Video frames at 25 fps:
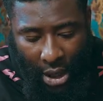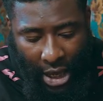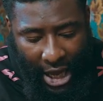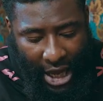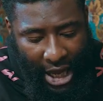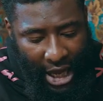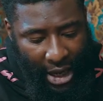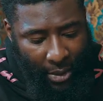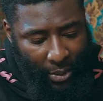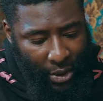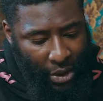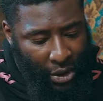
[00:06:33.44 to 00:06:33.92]

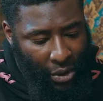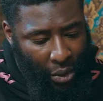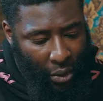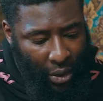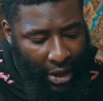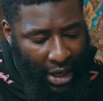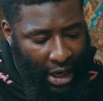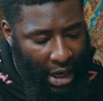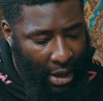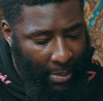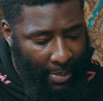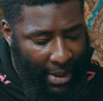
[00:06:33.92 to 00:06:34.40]
Uh, we're
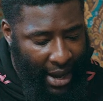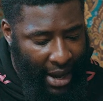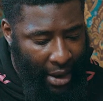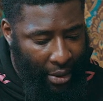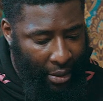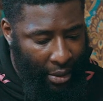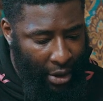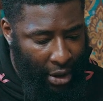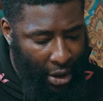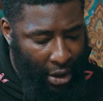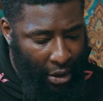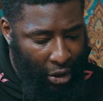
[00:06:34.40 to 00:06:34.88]
talking
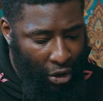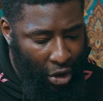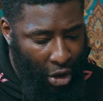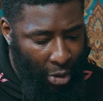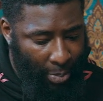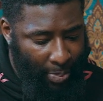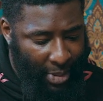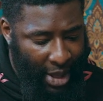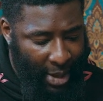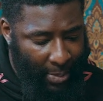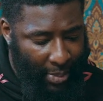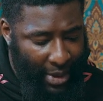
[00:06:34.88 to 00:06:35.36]
about you know
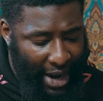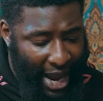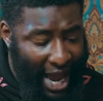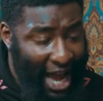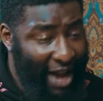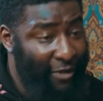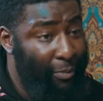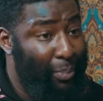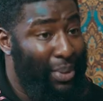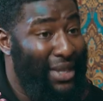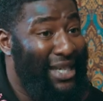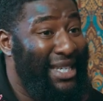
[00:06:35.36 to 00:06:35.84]
young people that
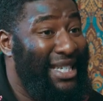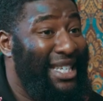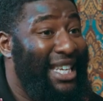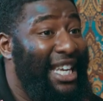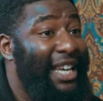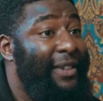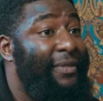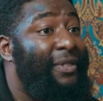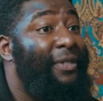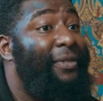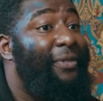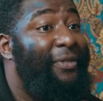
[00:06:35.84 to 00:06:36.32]
have
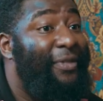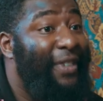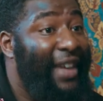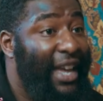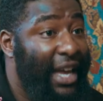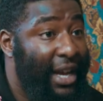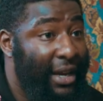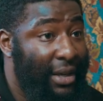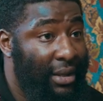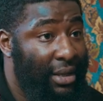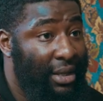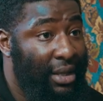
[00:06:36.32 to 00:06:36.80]
perceived
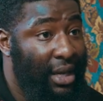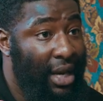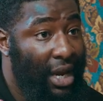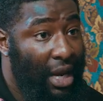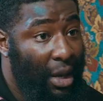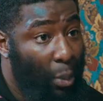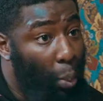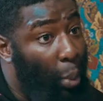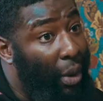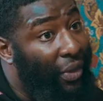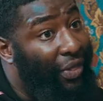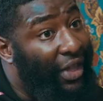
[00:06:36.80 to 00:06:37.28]
fears
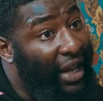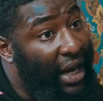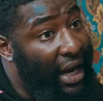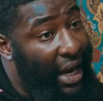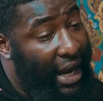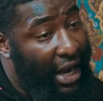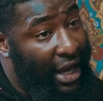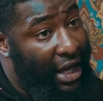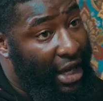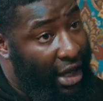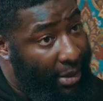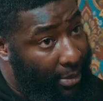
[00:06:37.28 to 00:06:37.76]
within
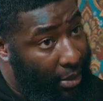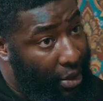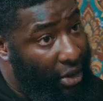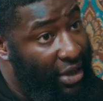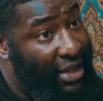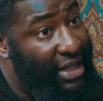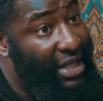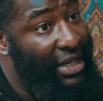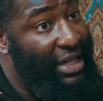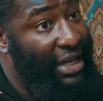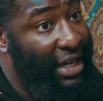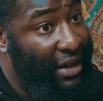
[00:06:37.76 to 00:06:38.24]
their
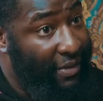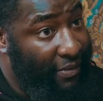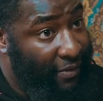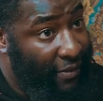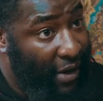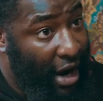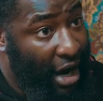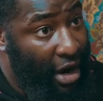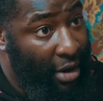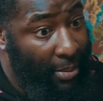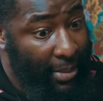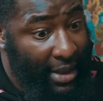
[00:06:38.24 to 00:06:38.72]
communities and
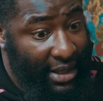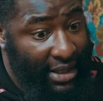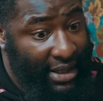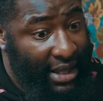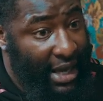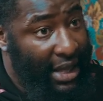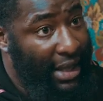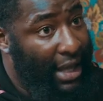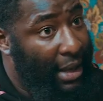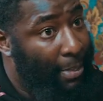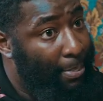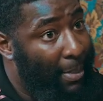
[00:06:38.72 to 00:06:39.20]
environments
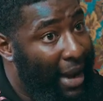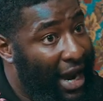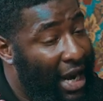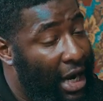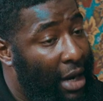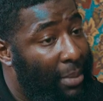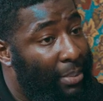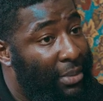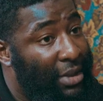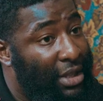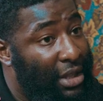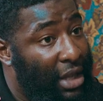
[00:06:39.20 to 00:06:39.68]
that then make
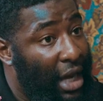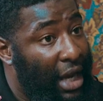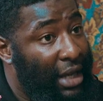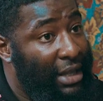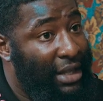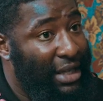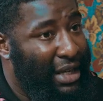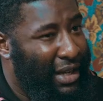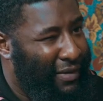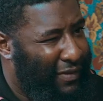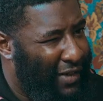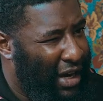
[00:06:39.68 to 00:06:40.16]
them start
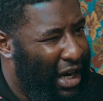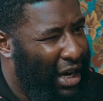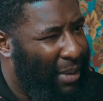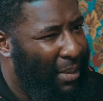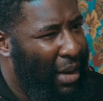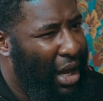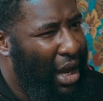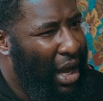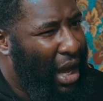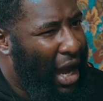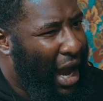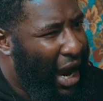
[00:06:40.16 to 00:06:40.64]
to
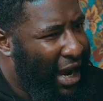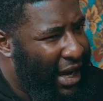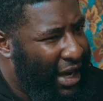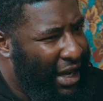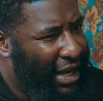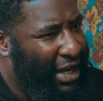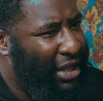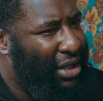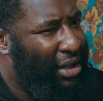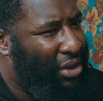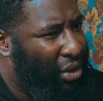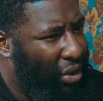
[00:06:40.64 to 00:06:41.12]
develop
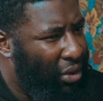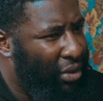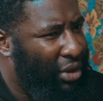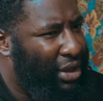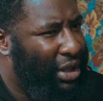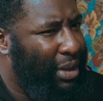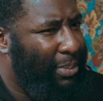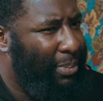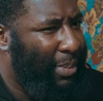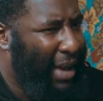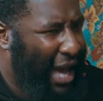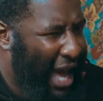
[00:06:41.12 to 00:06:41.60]
ideas,
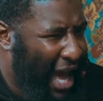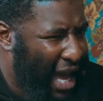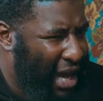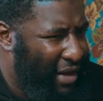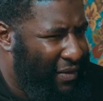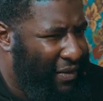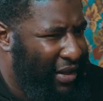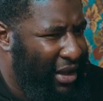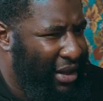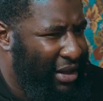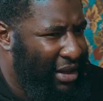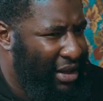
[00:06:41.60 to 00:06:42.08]
thoughts, and
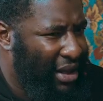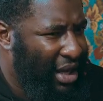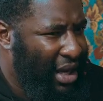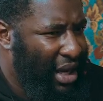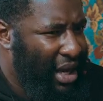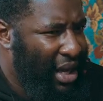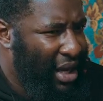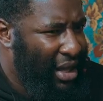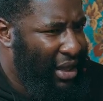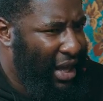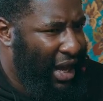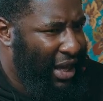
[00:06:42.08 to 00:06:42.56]
behaviours
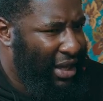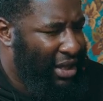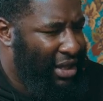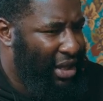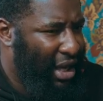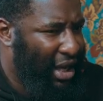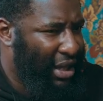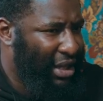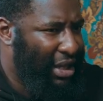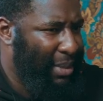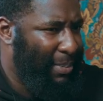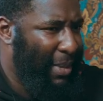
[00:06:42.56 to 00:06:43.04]
that
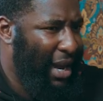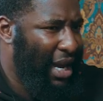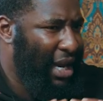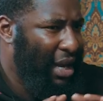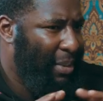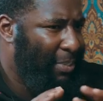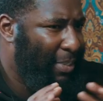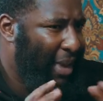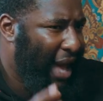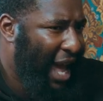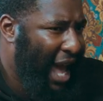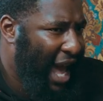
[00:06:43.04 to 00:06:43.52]
start to make
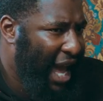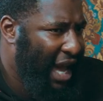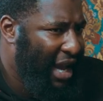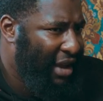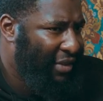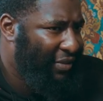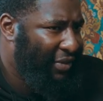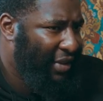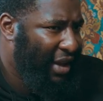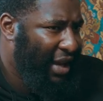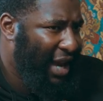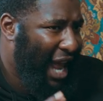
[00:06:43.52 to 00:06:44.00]
them
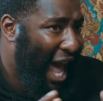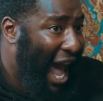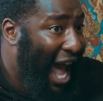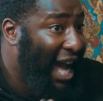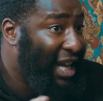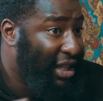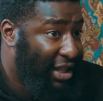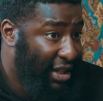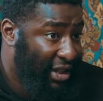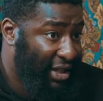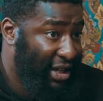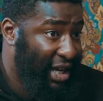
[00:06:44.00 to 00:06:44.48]
behave and
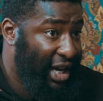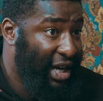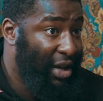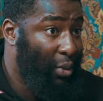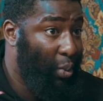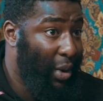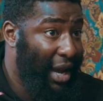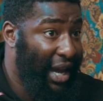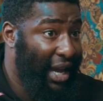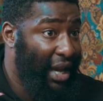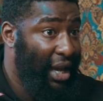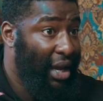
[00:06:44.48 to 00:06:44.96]
act a
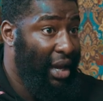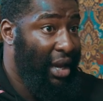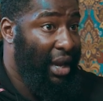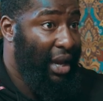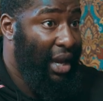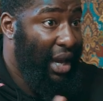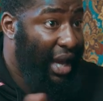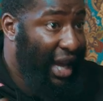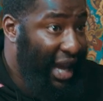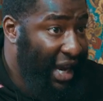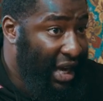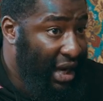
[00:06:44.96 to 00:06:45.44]
certain way
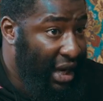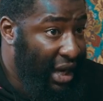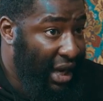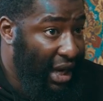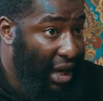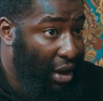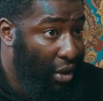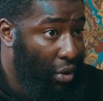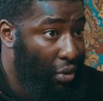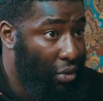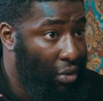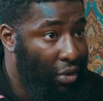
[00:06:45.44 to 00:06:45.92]
in
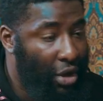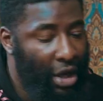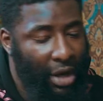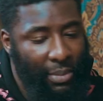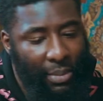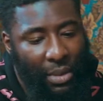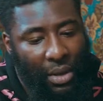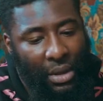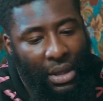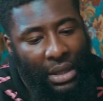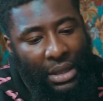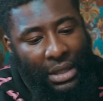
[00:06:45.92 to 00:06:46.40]
their local
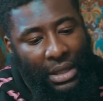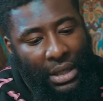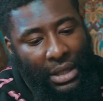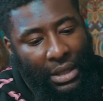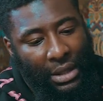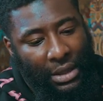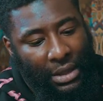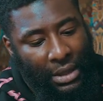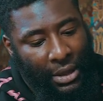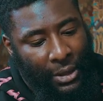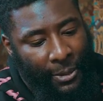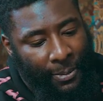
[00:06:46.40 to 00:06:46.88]

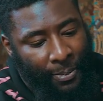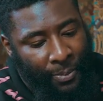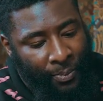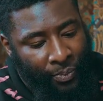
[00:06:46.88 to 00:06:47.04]
communities